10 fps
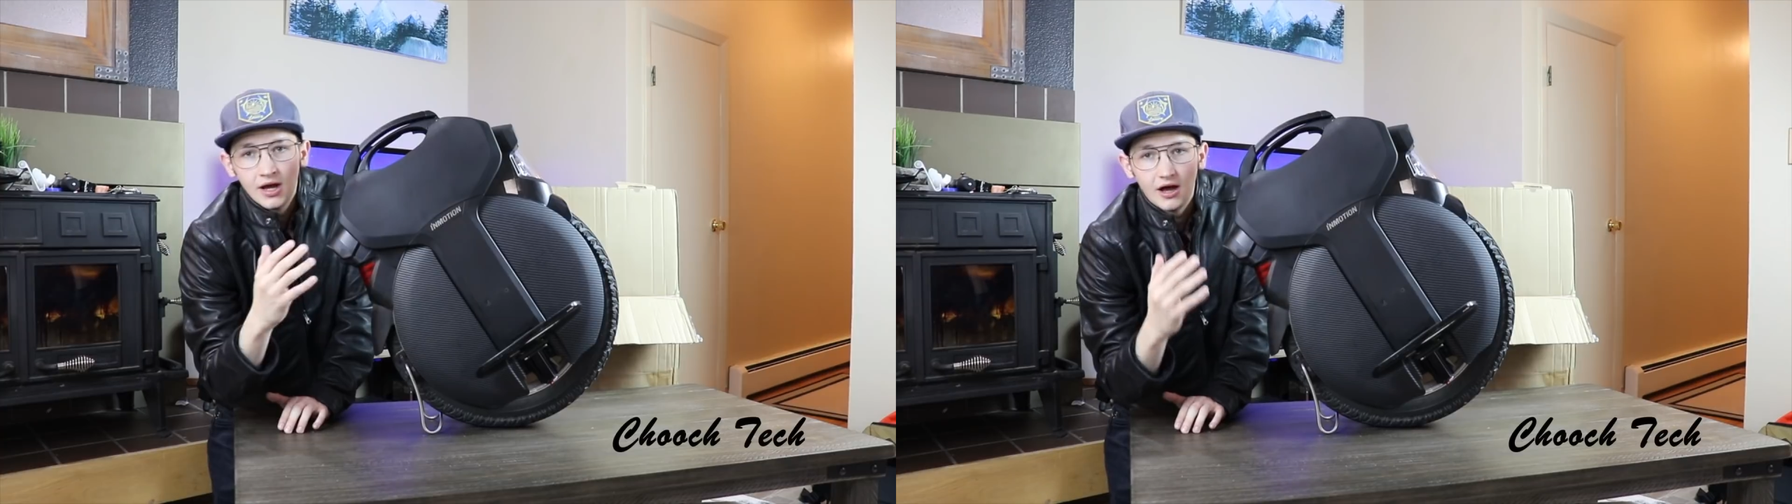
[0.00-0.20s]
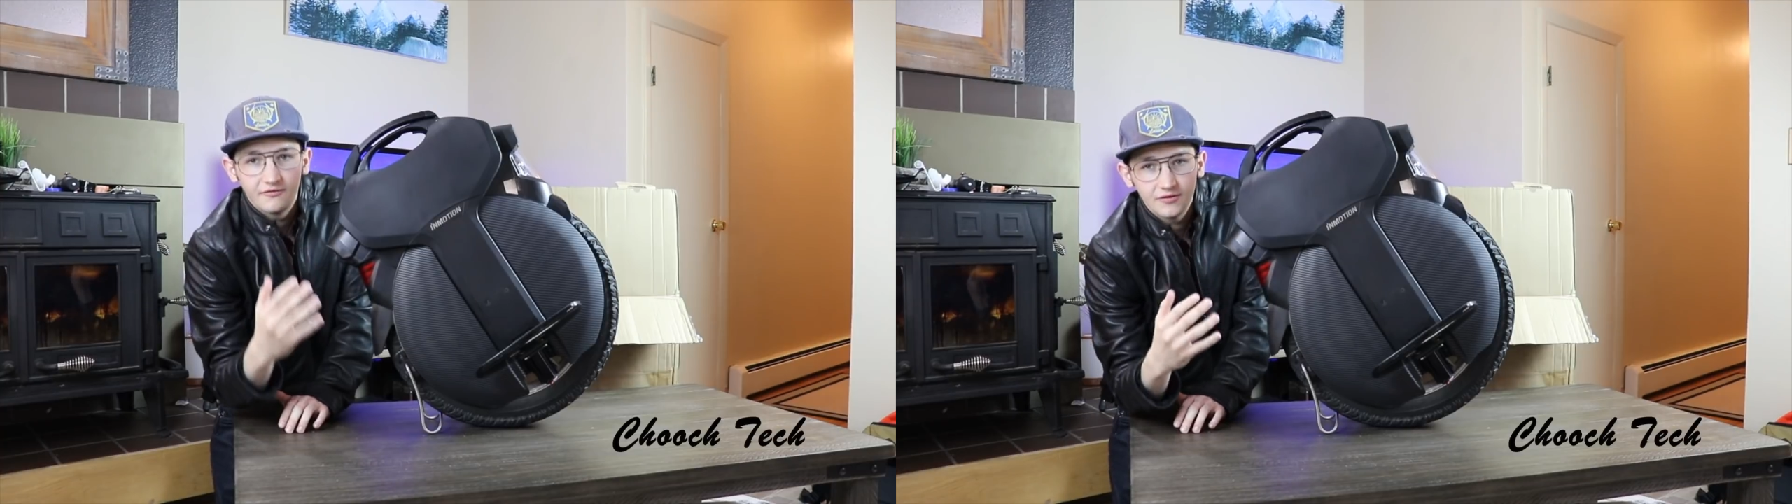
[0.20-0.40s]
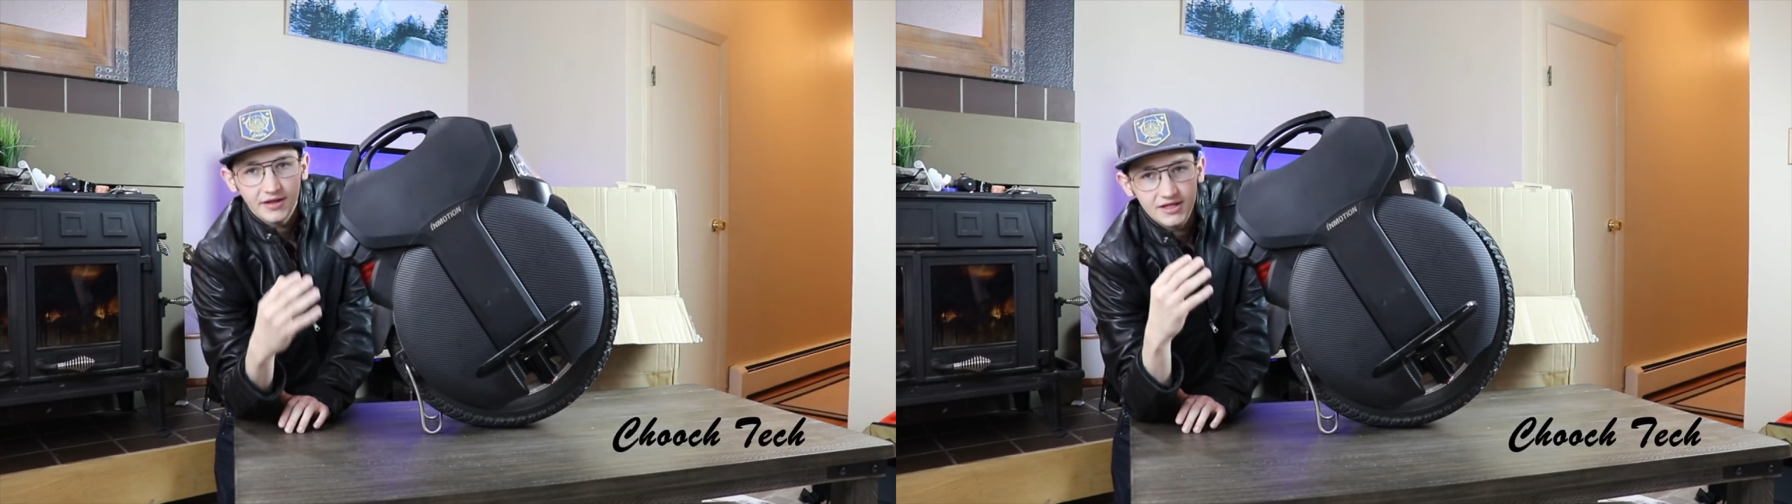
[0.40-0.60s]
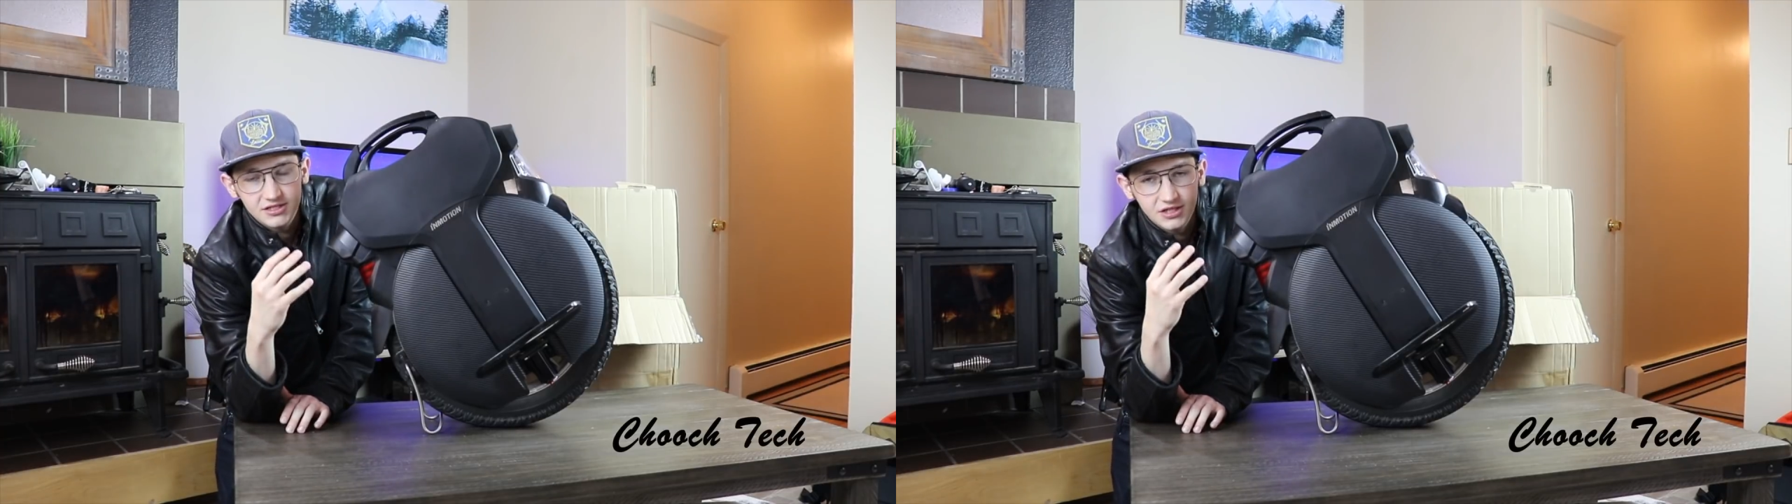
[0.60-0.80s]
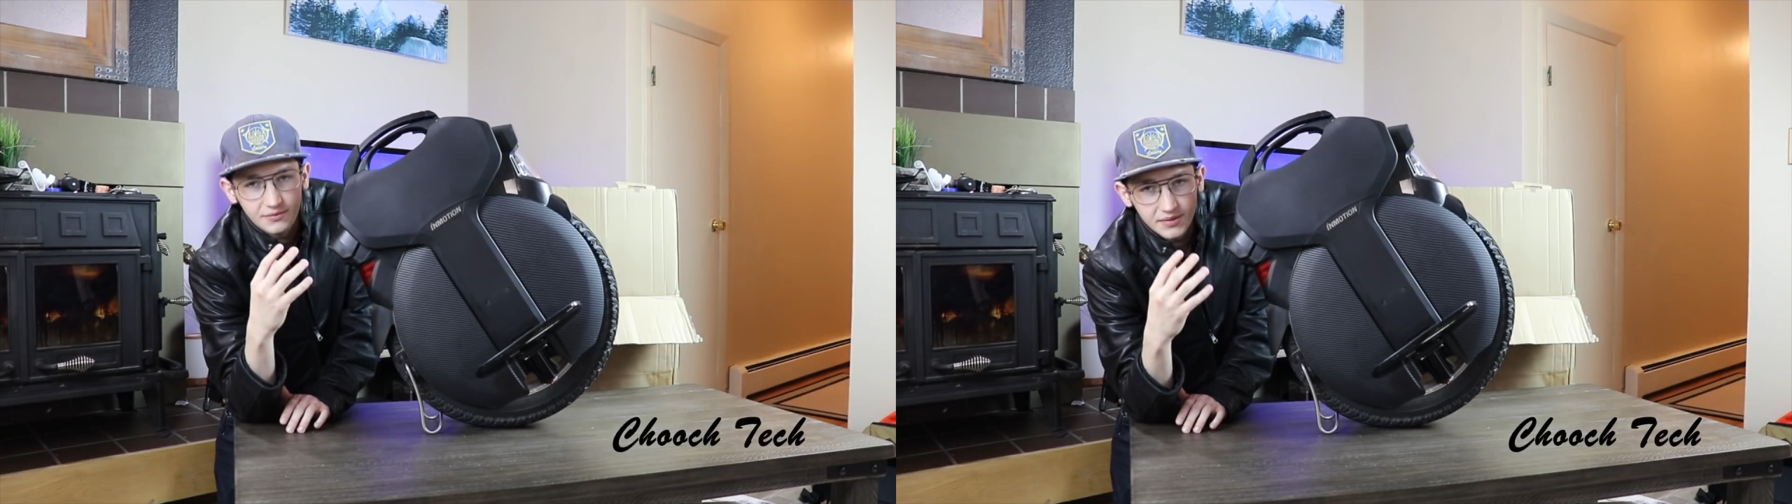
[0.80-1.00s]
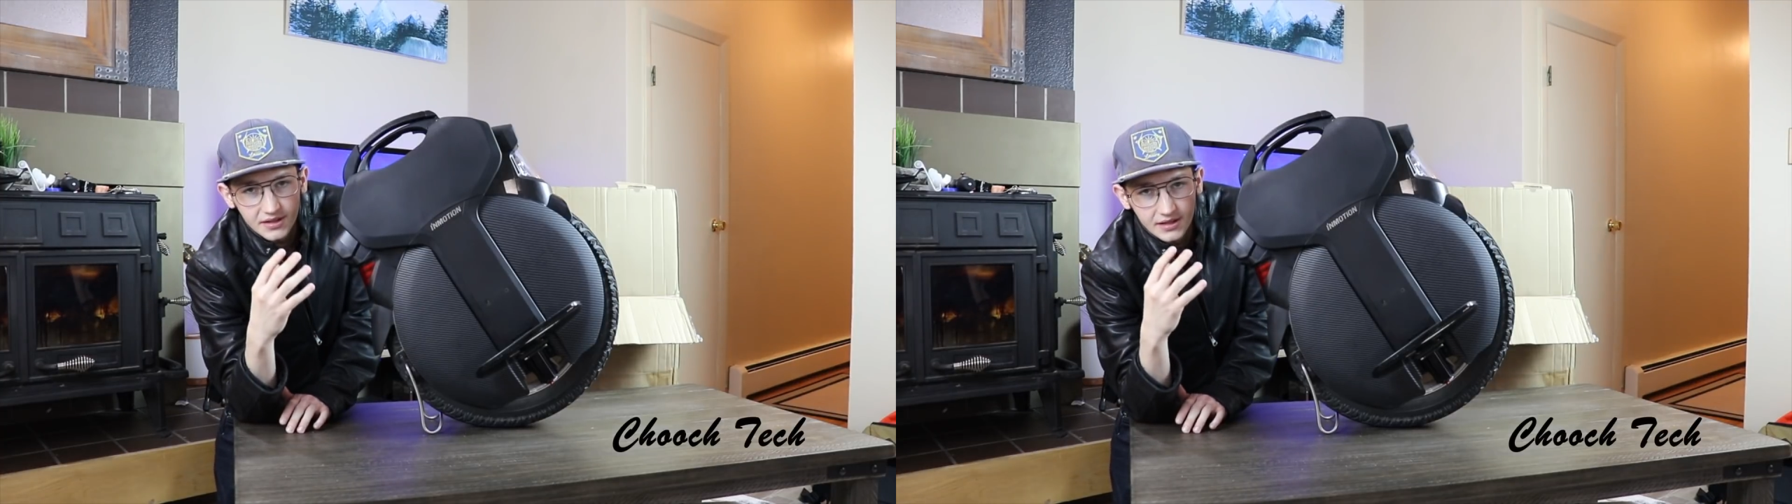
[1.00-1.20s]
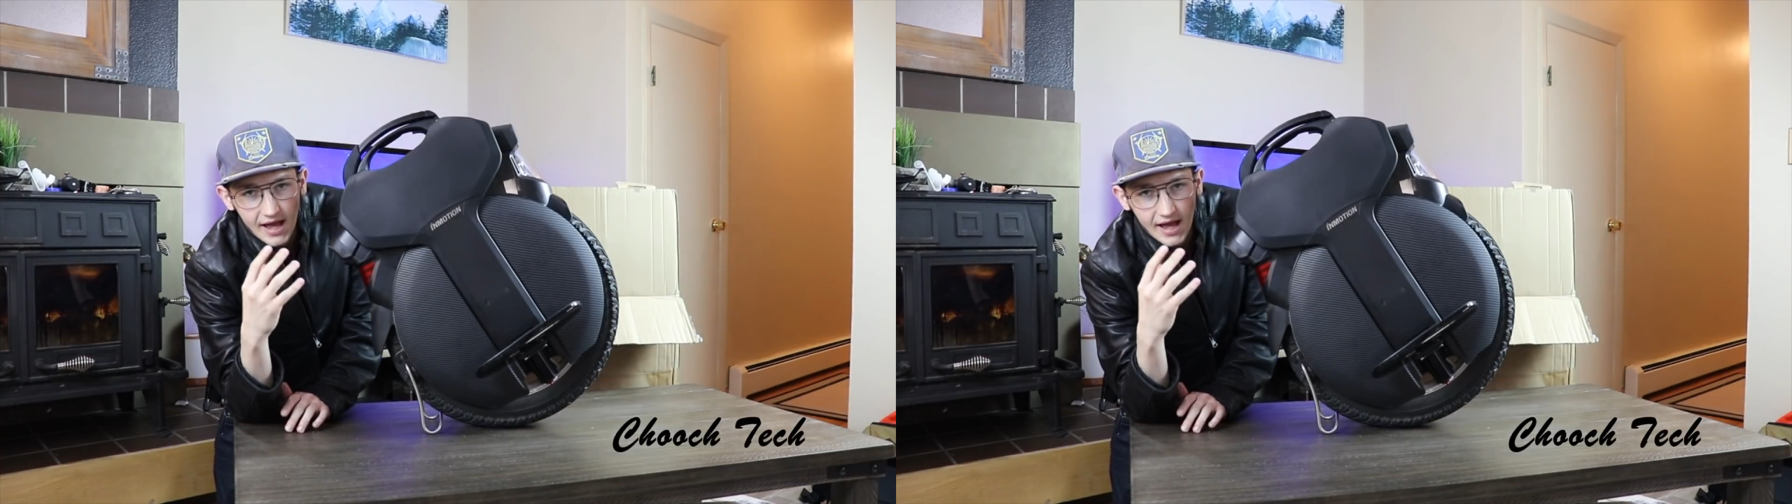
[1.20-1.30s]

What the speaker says: I feel like it's gonna be